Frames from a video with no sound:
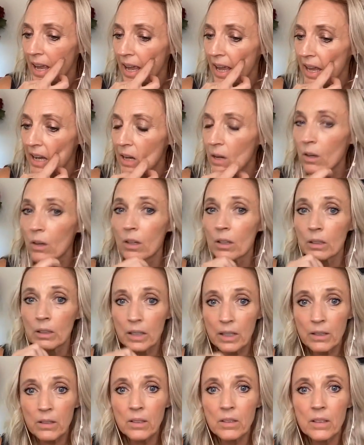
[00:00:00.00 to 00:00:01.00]
And it
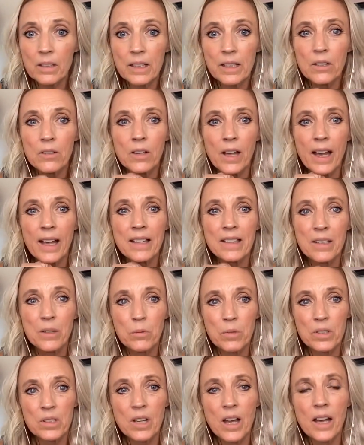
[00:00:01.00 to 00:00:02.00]
literally, you guys, it
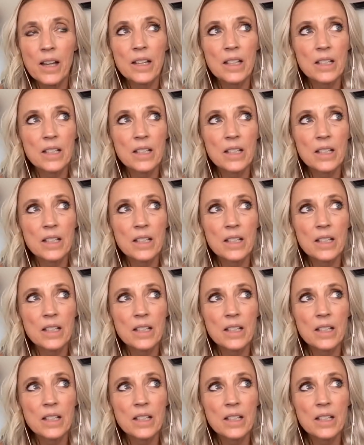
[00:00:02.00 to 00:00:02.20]
was not